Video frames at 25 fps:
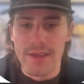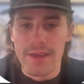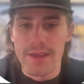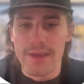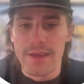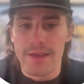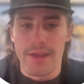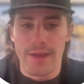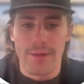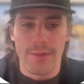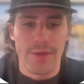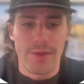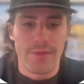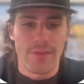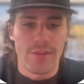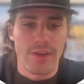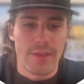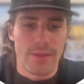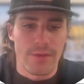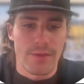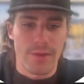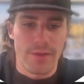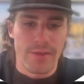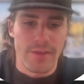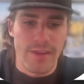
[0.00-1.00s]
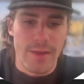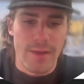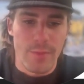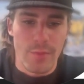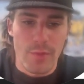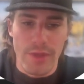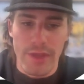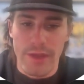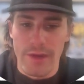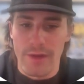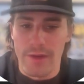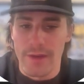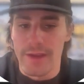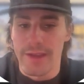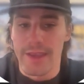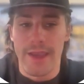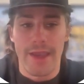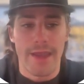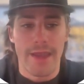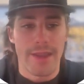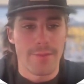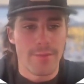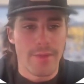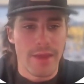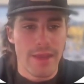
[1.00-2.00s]
Now we have another example here.
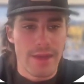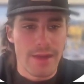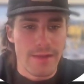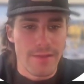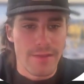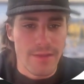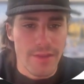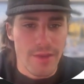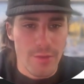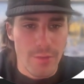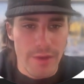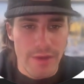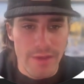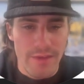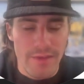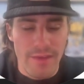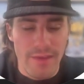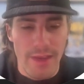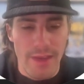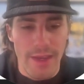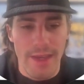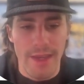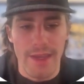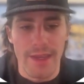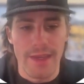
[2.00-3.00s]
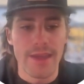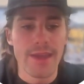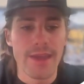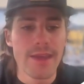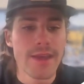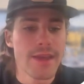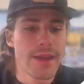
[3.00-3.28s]
Again, made in the USA.